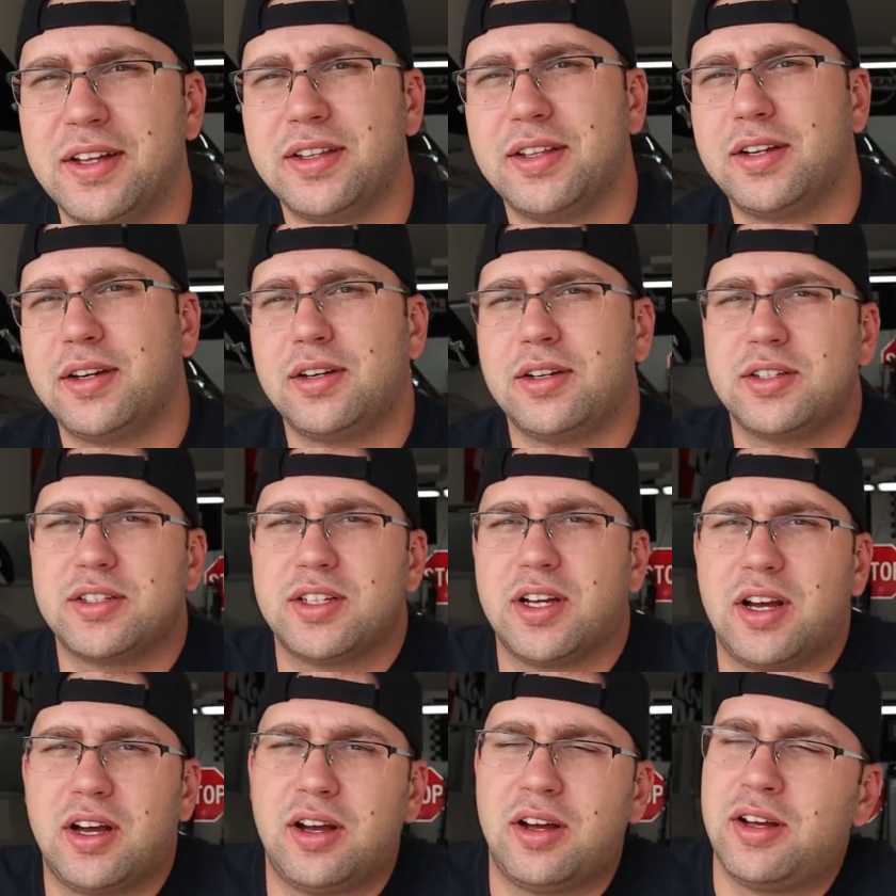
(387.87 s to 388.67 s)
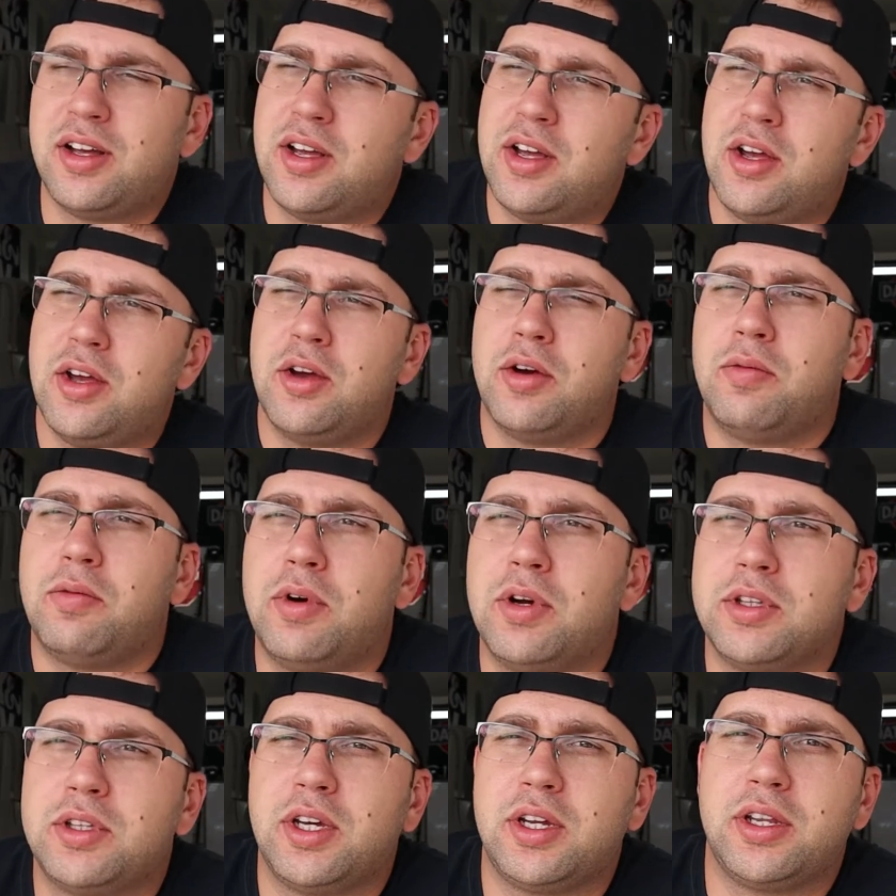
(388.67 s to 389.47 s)
there's
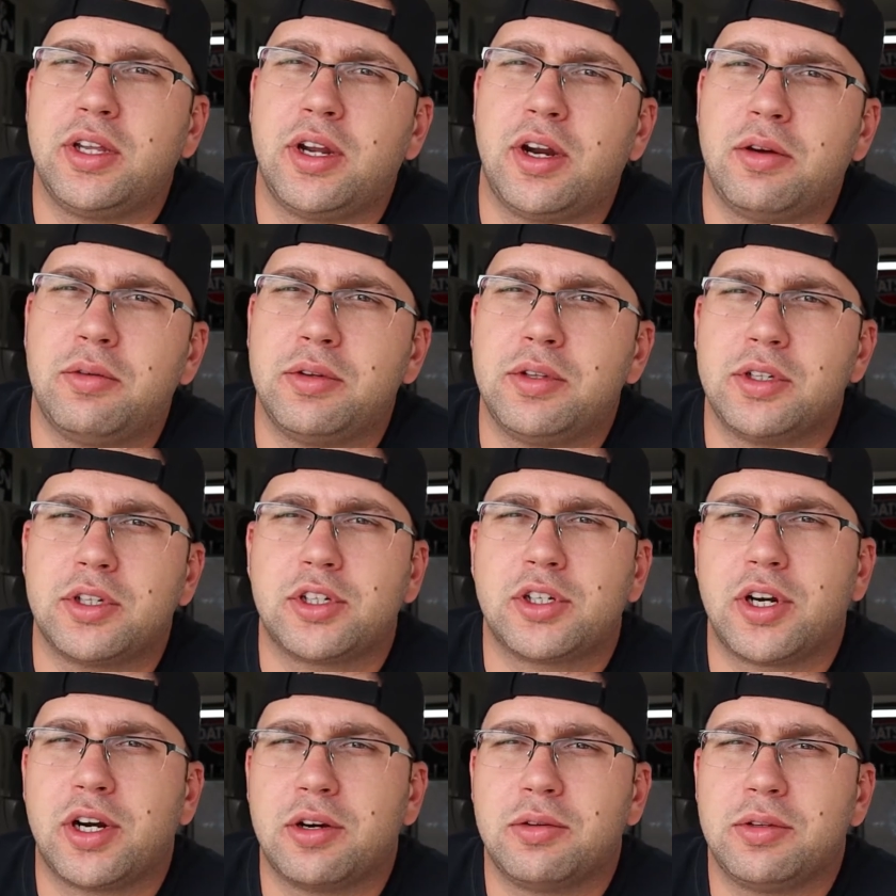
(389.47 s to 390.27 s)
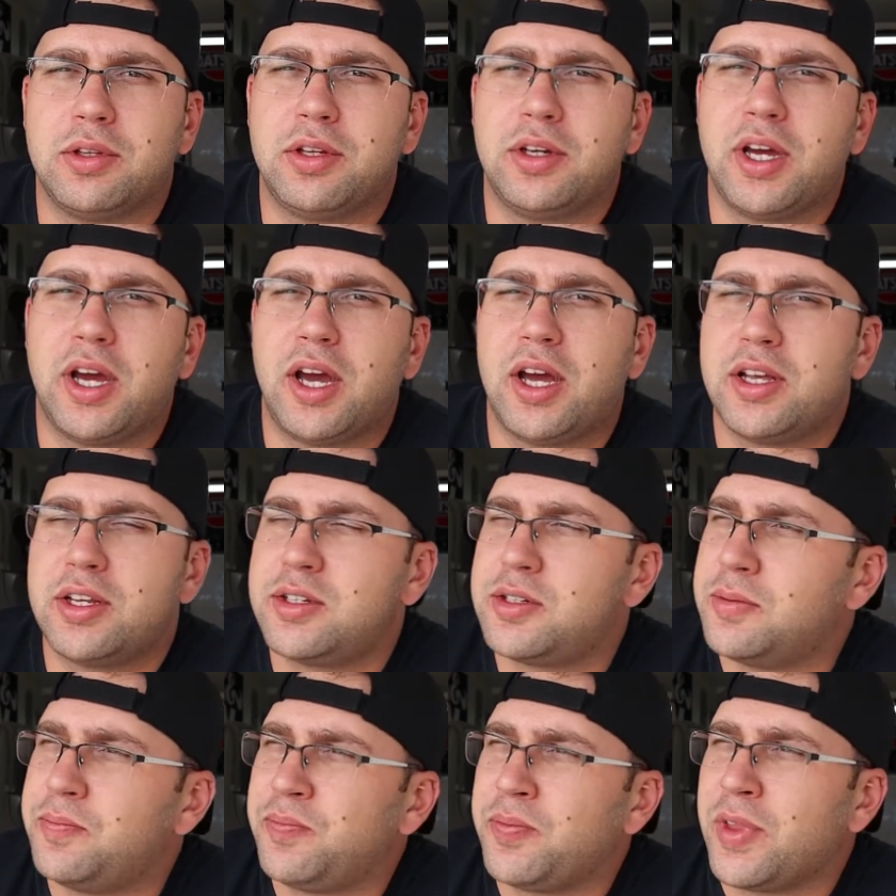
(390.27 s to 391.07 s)
one thing that I want to share with you
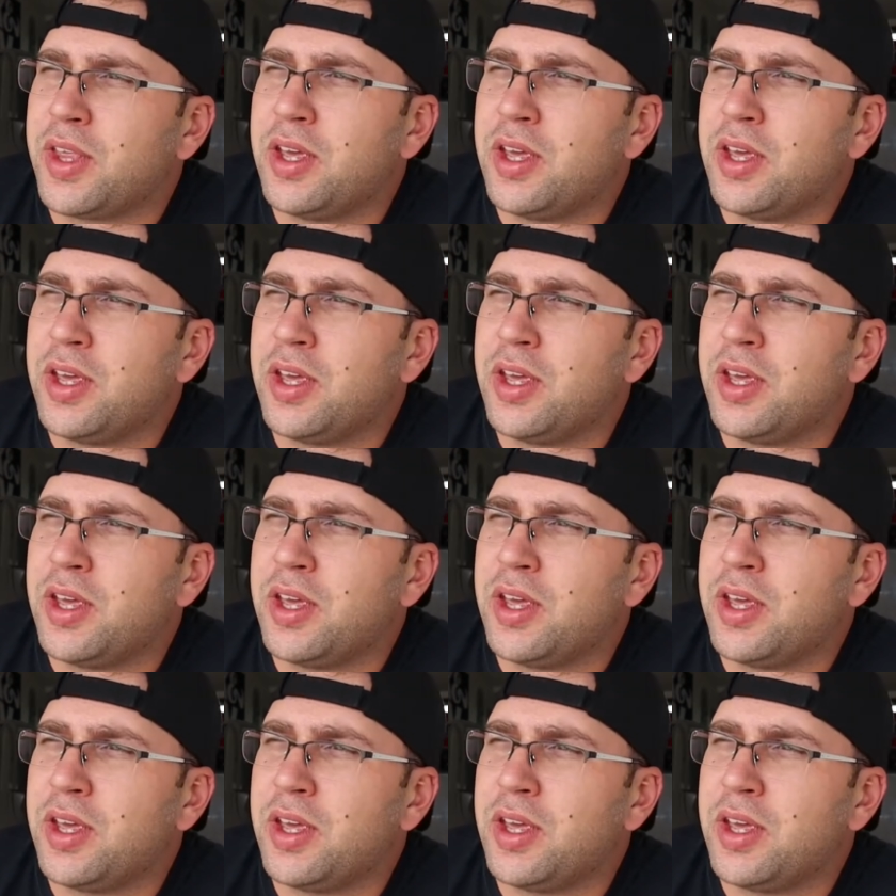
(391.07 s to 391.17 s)
guys.